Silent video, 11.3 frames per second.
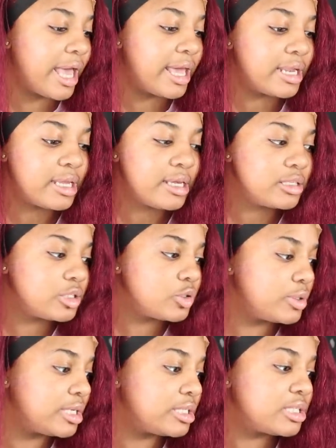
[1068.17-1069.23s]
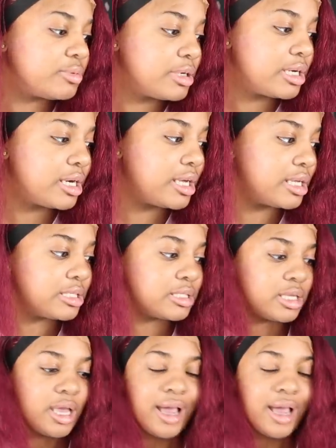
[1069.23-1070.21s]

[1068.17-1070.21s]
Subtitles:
adding heat to it, just because,